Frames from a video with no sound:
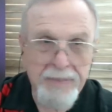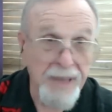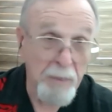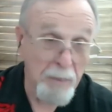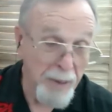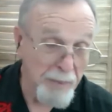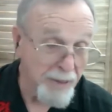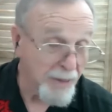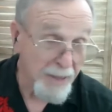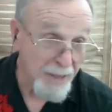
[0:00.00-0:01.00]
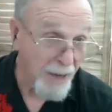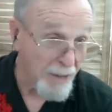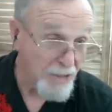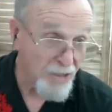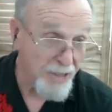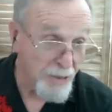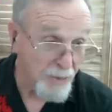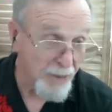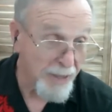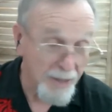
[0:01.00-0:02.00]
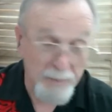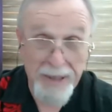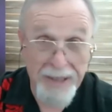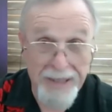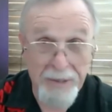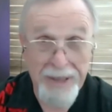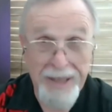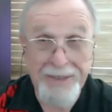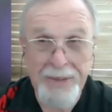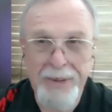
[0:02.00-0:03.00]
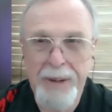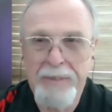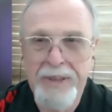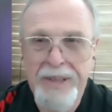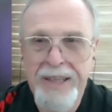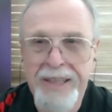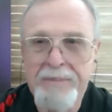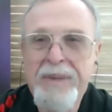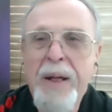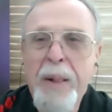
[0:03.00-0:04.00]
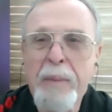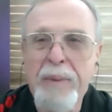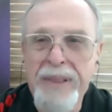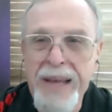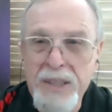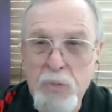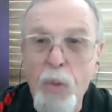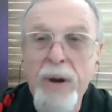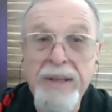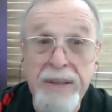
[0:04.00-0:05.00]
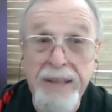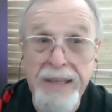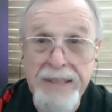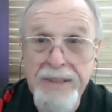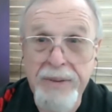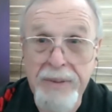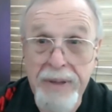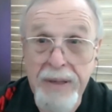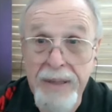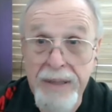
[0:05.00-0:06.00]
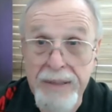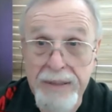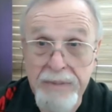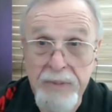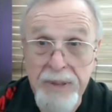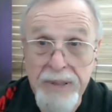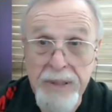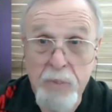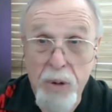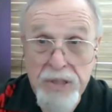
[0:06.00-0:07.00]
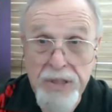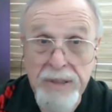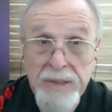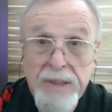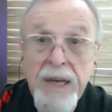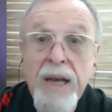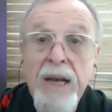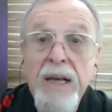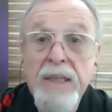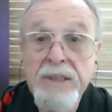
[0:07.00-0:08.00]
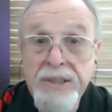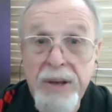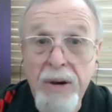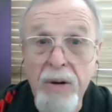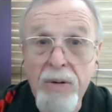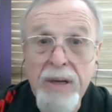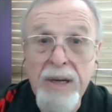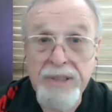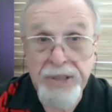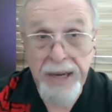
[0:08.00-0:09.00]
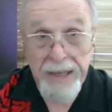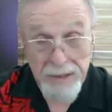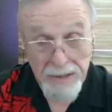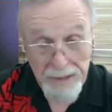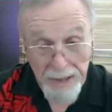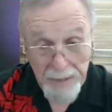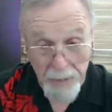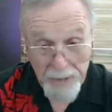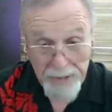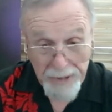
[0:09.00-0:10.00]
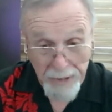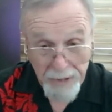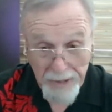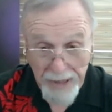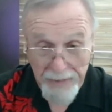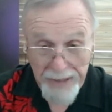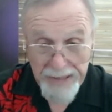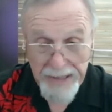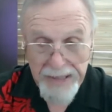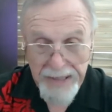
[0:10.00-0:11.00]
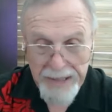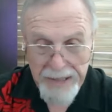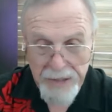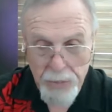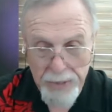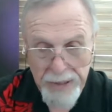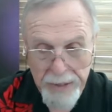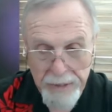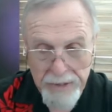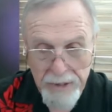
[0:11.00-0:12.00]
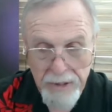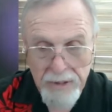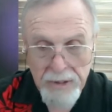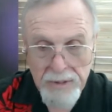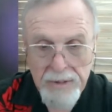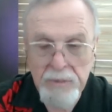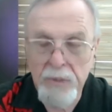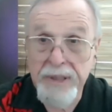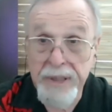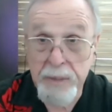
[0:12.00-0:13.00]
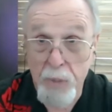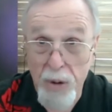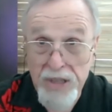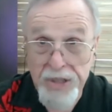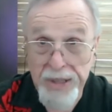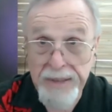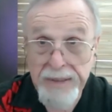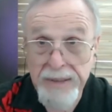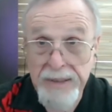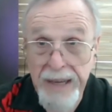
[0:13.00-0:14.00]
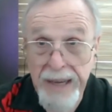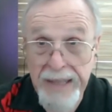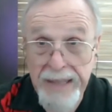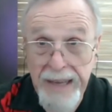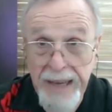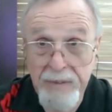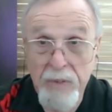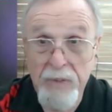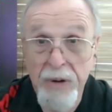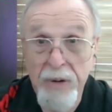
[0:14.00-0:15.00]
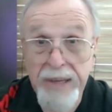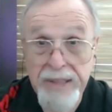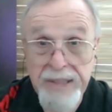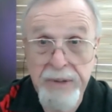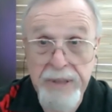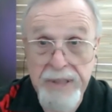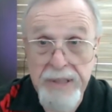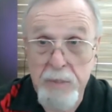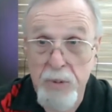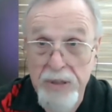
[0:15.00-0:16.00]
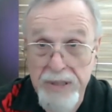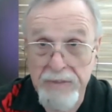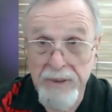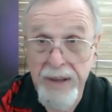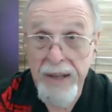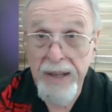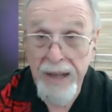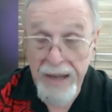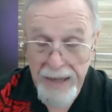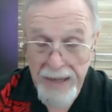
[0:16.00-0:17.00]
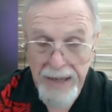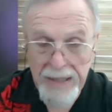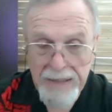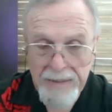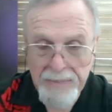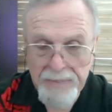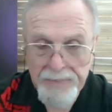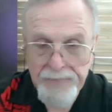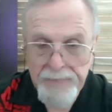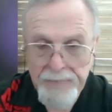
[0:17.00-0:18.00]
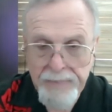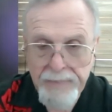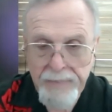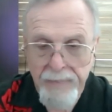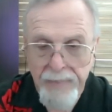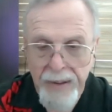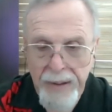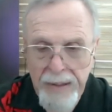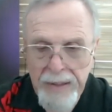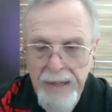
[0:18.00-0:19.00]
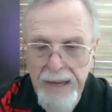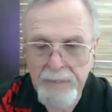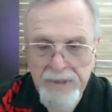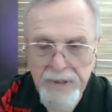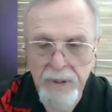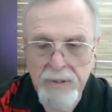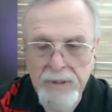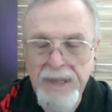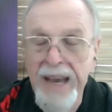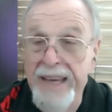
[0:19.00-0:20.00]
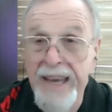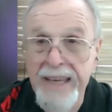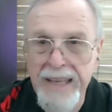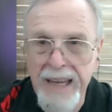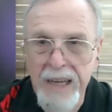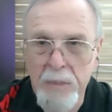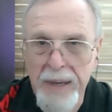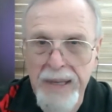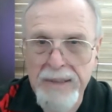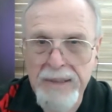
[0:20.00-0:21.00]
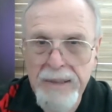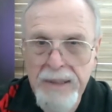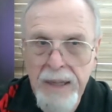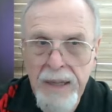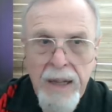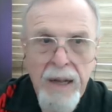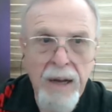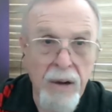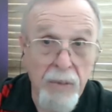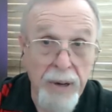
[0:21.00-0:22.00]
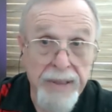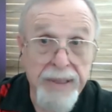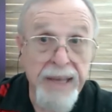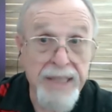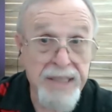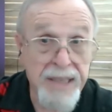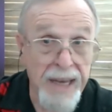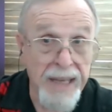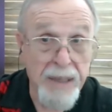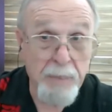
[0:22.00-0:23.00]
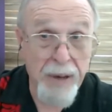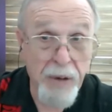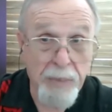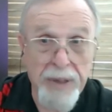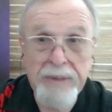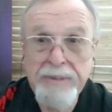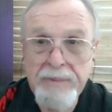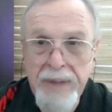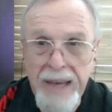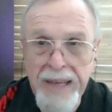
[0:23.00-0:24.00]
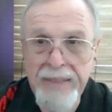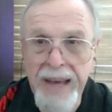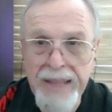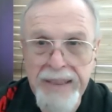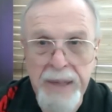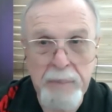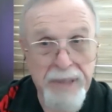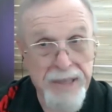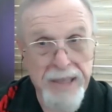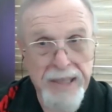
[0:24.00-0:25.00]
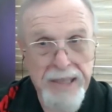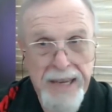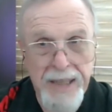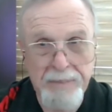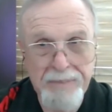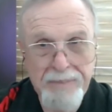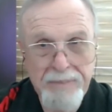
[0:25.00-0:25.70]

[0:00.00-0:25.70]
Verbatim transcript: Now, maybe the college kids don't get out of bed anyway. I don't know. I'm just kidding. But that's one of the things that are, uh, with depression. So a child uh, person goes off eighteen, nineteen, twenty years old with depression, and they have a very serious depressive um, uh, episode and can't get out of bed. All right, that's an impairment. In that, they miss the exam.